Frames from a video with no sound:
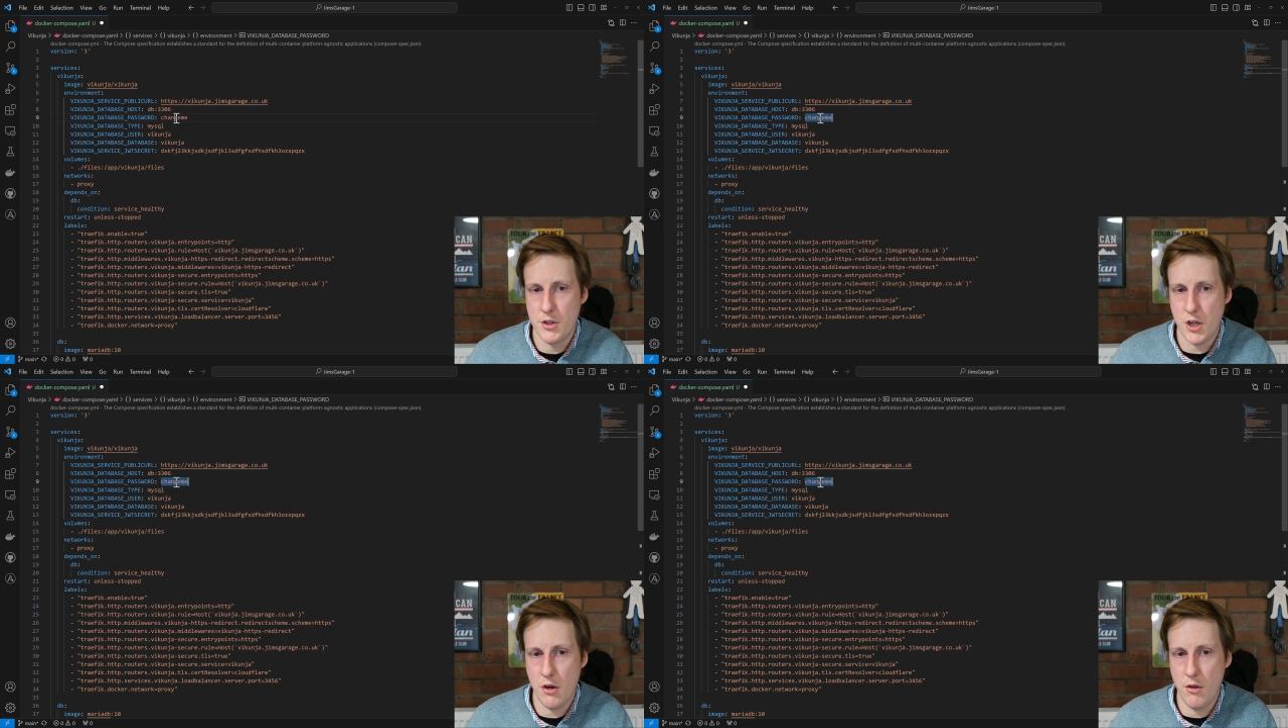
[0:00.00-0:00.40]

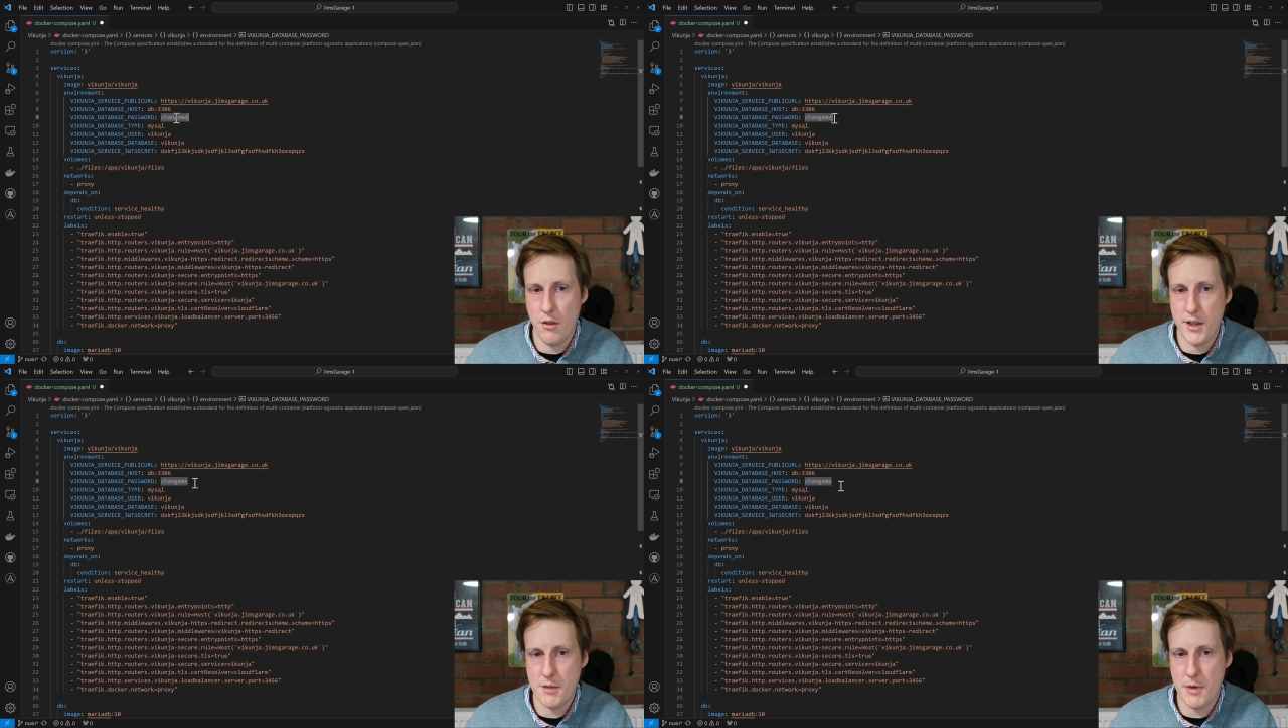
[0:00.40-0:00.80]
So
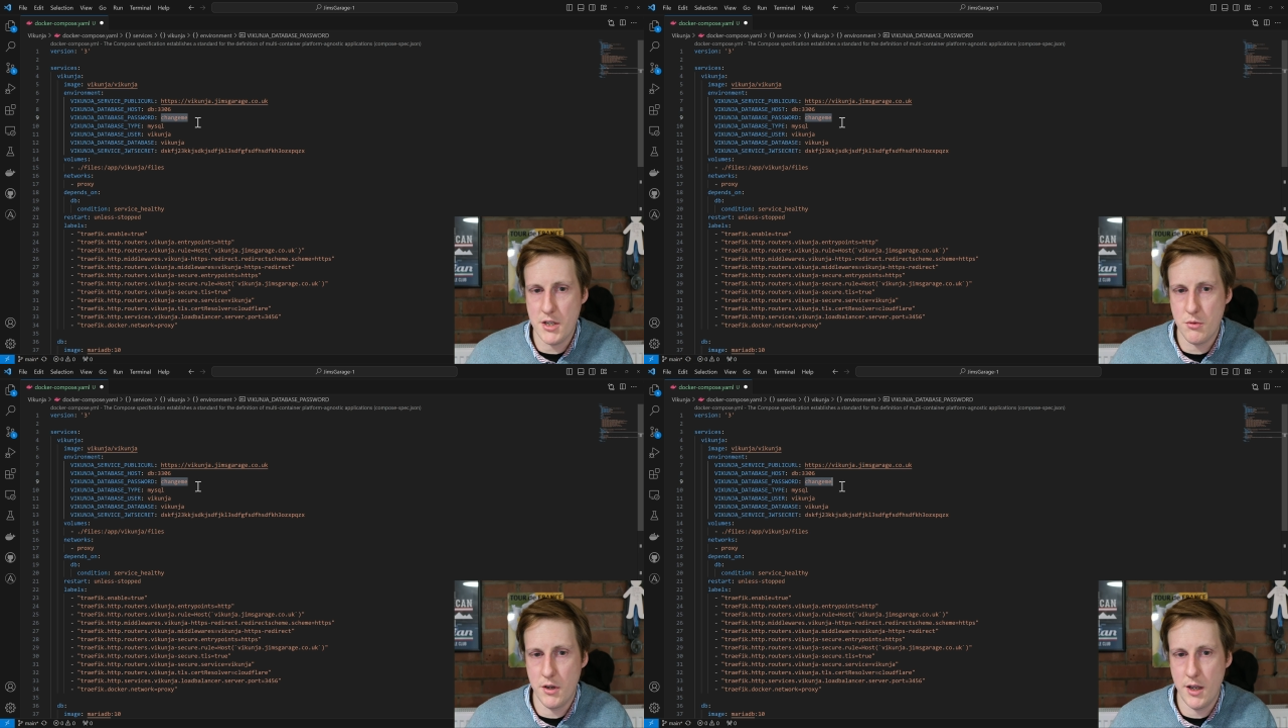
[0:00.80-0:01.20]
this
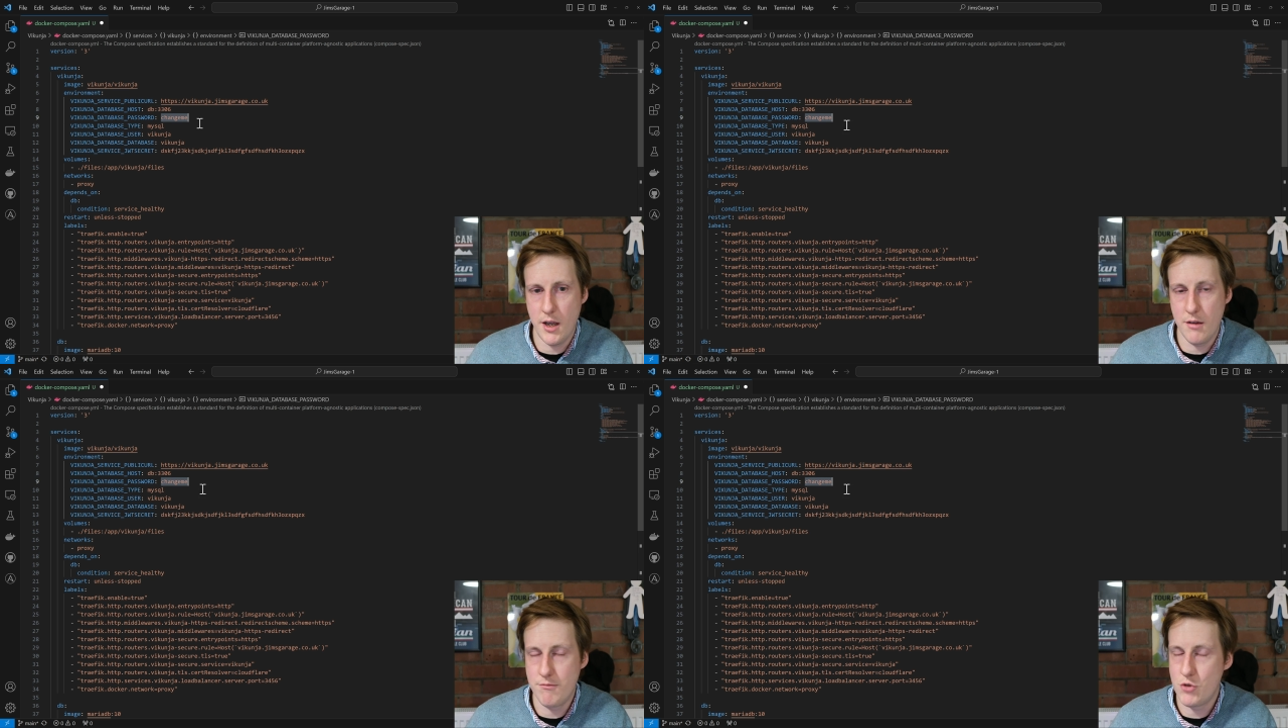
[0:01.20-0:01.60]
password
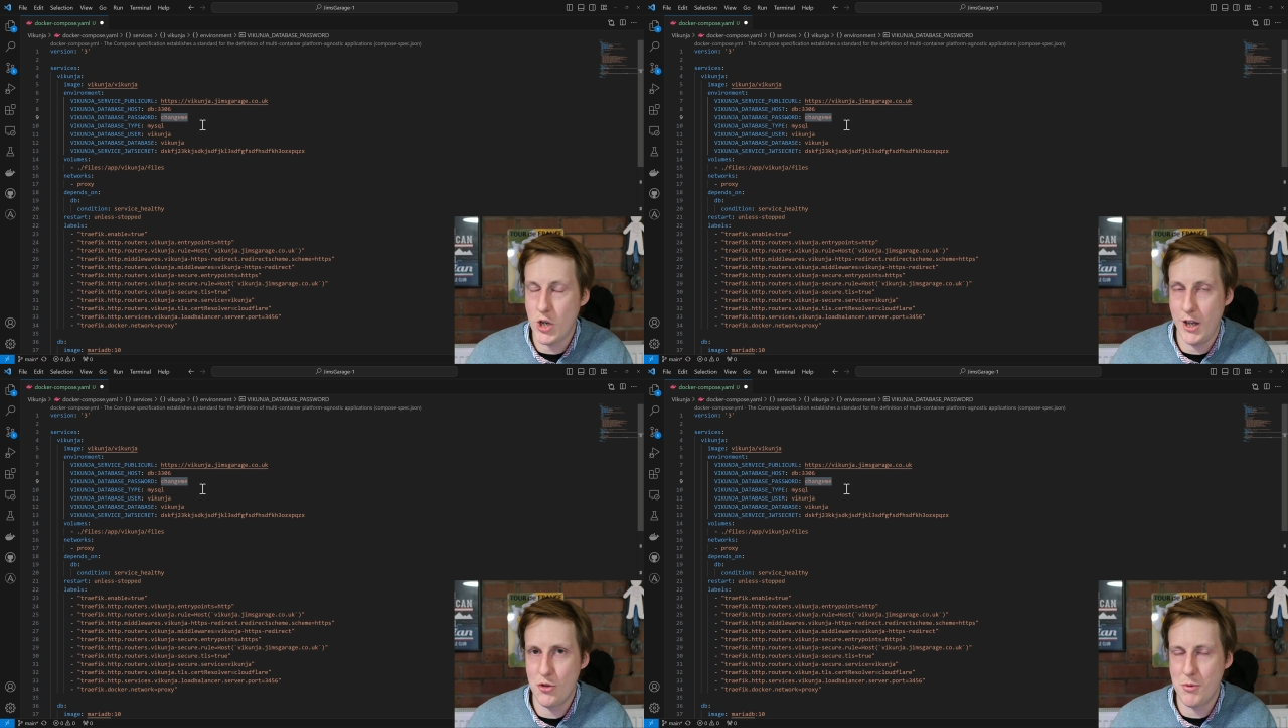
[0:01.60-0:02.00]
here,
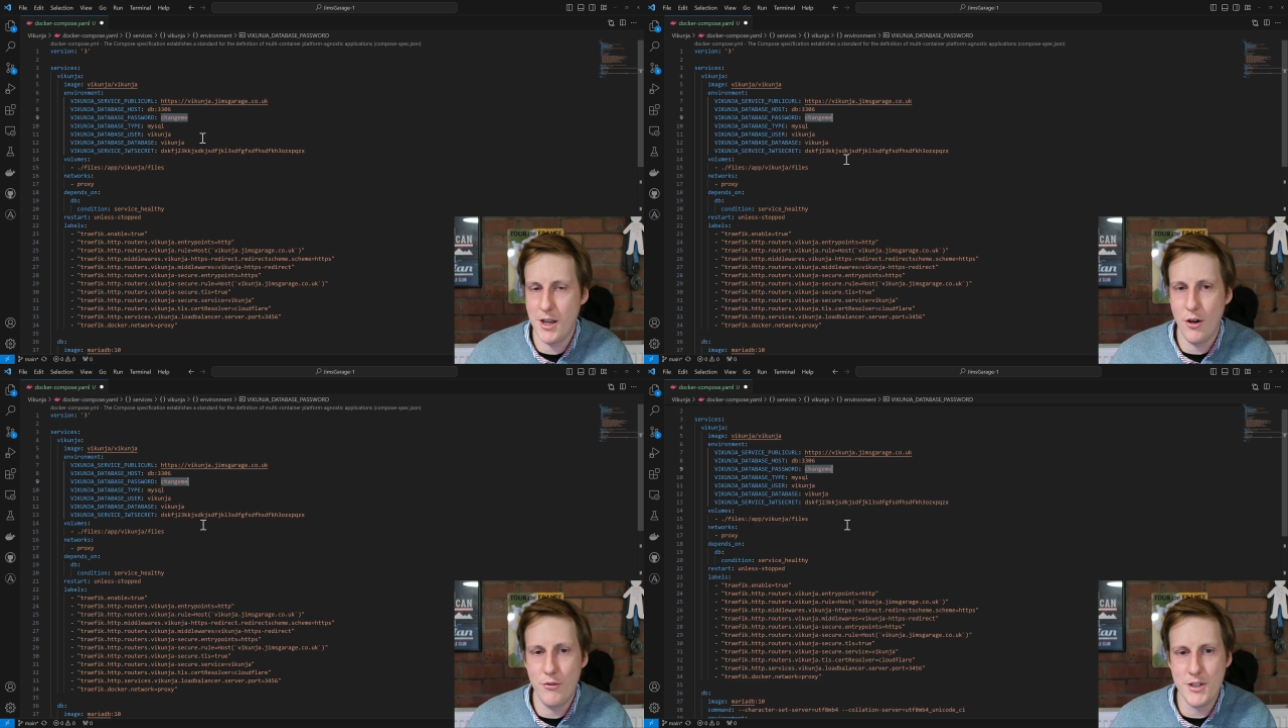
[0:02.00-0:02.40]
change
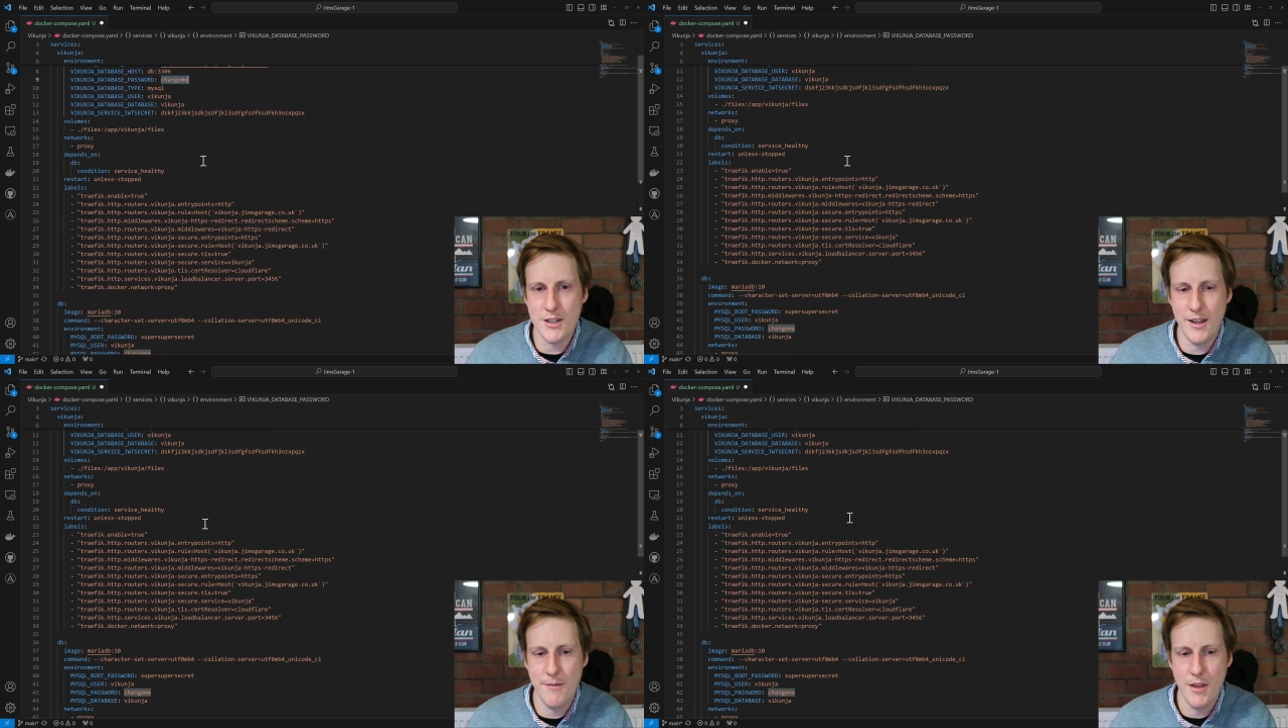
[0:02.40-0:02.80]
me
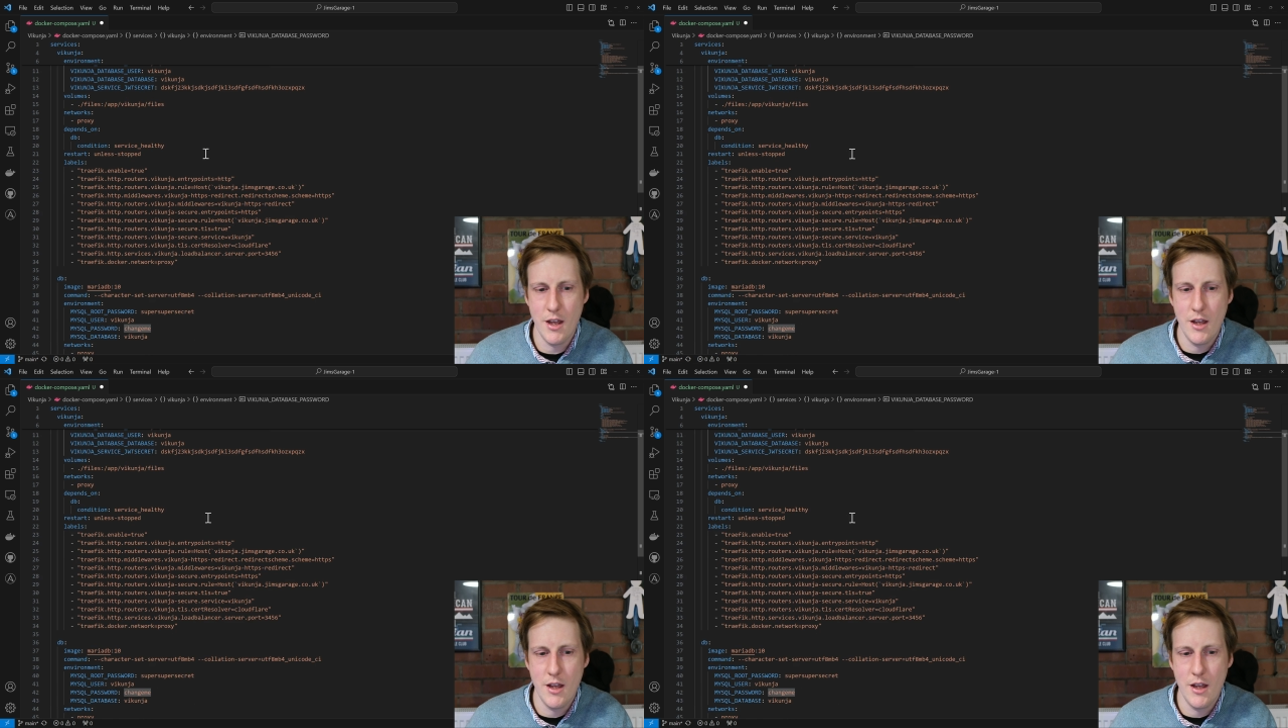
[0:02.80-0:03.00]
obviously,